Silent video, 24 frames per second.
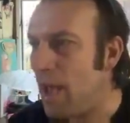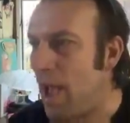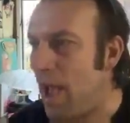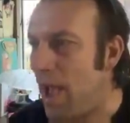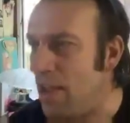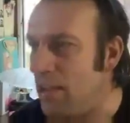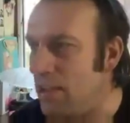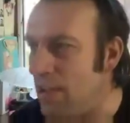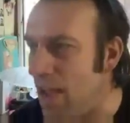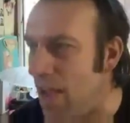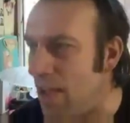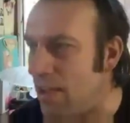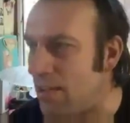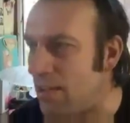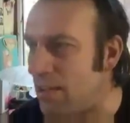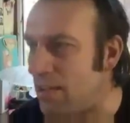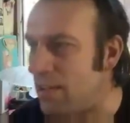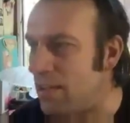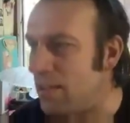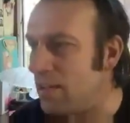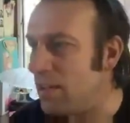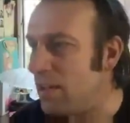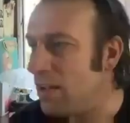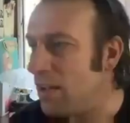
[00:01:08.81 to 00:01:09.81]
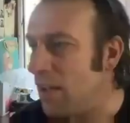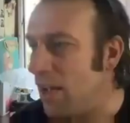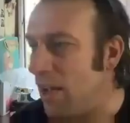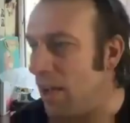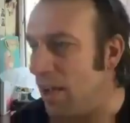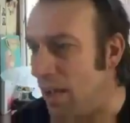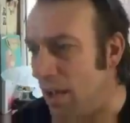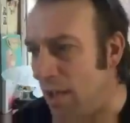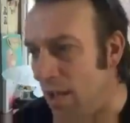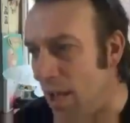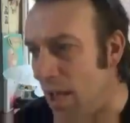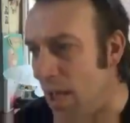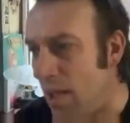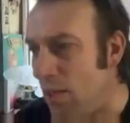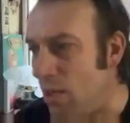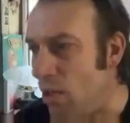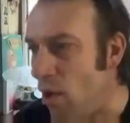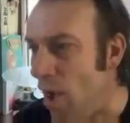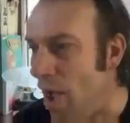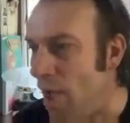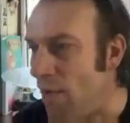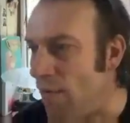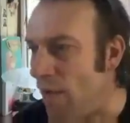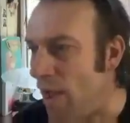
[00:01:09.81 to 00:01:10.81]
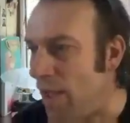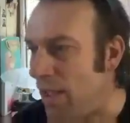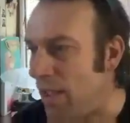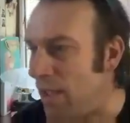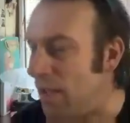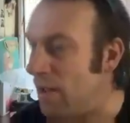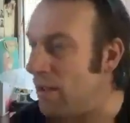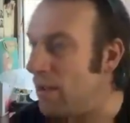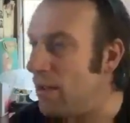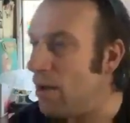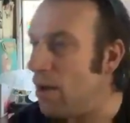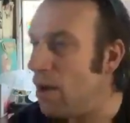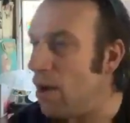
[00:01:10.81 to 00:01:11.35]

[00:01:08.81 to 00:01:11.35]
And yes, at Live 8,